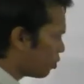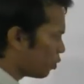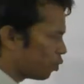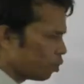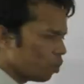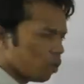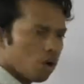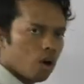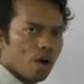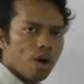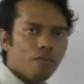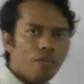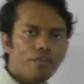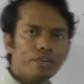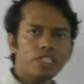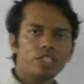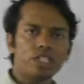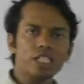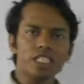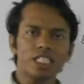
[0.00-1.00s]
do, we
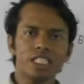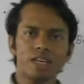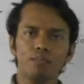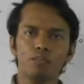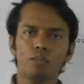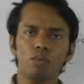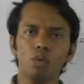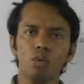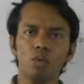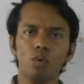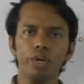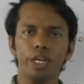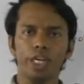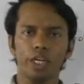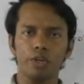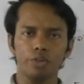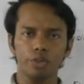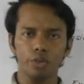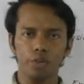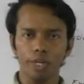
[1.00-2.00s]
will see some more
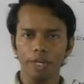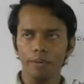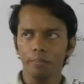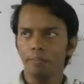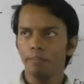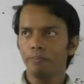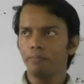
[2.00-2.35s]
equation. Okay,